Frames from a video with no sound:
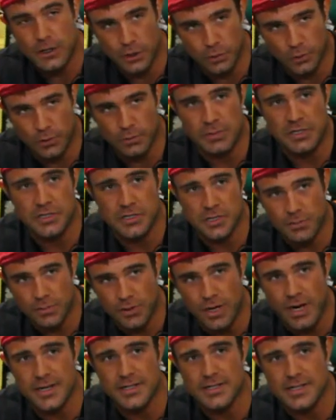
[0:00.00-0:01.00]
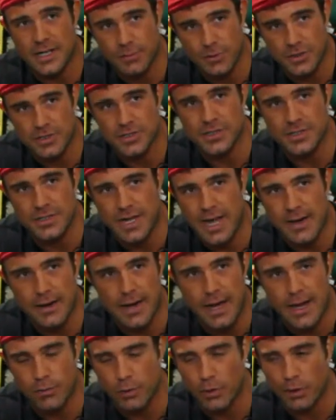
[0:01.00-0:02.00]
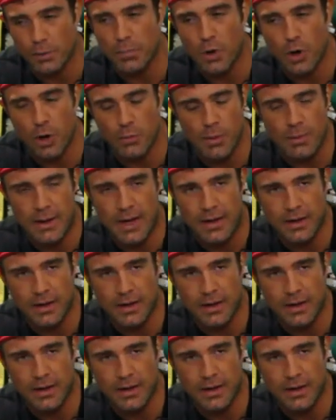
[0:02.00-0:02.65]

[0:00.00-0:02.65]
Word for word: You would be surprised how much these, I wrote a poem about